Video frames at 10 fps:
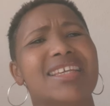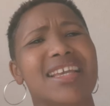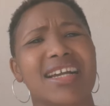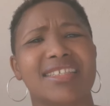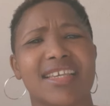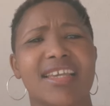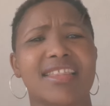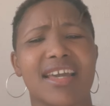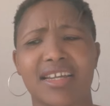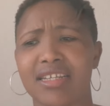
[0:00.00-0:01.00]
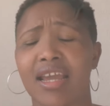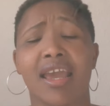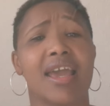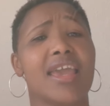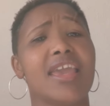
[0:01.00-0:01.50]
are saying that
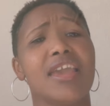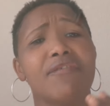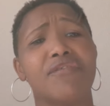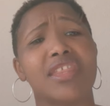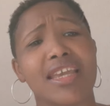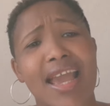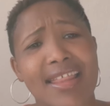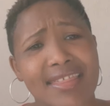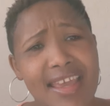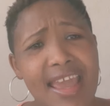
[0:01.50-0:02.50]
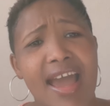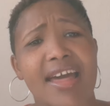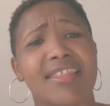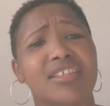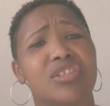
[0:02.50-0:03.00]
if they are
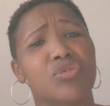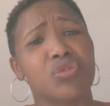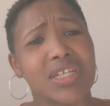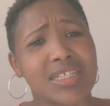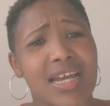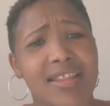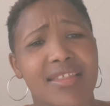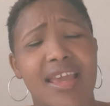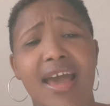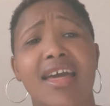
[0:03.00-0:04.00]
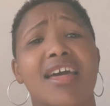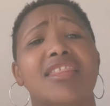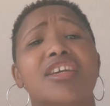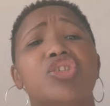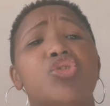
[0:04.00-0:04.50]
there, the students are there,
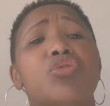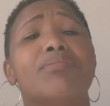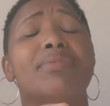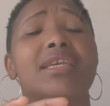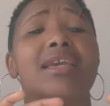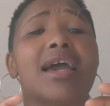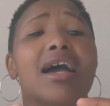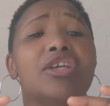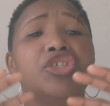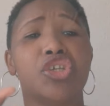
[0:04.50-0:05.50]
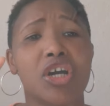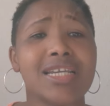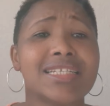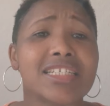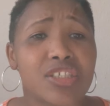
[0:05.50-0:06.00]
they should be
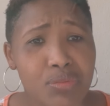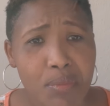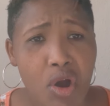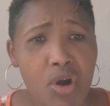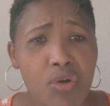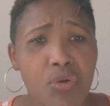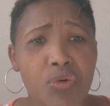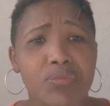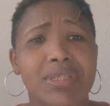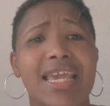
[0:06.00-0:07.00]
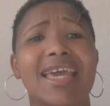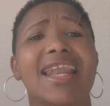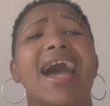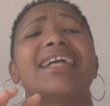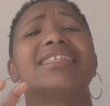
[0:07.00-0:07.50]
joined in small groups,
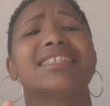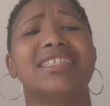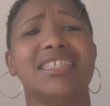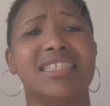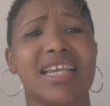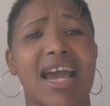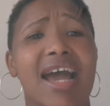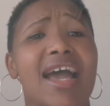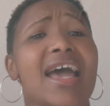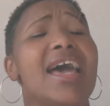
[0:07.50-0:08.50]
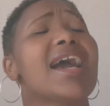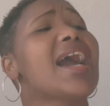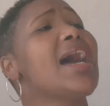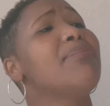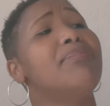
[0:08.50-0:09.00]
and a teacher
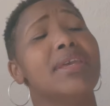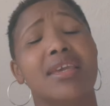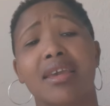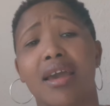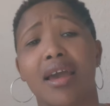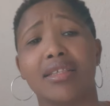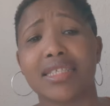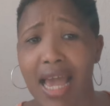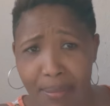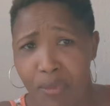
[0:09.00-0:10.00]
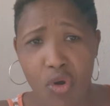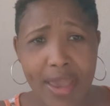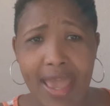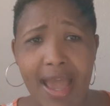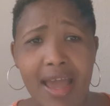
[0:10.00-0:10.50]
can be
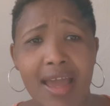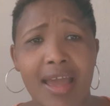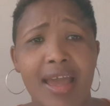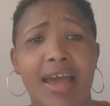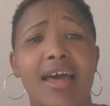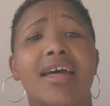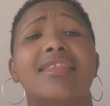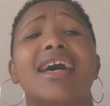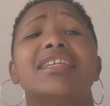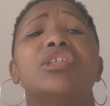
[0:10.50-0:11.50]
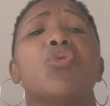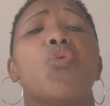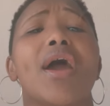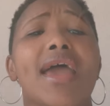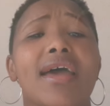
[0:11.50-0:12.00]
somewhere that
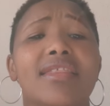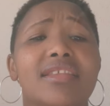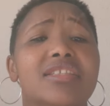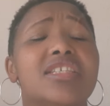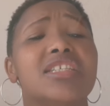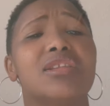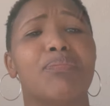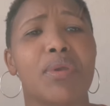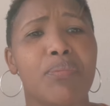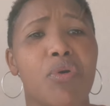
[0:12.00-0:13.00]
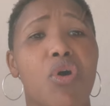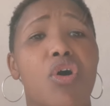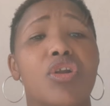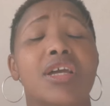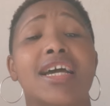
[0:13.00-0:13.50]
where these people
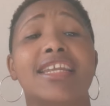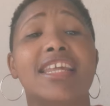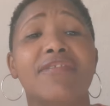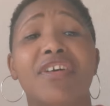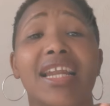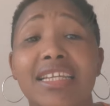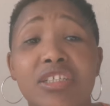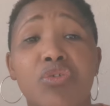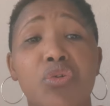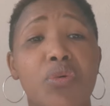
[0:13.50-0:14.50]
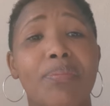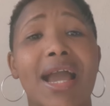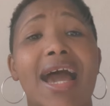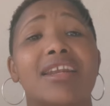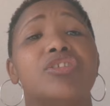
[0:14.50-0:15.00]
or different group
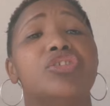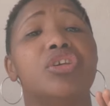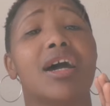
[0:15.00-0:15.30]
can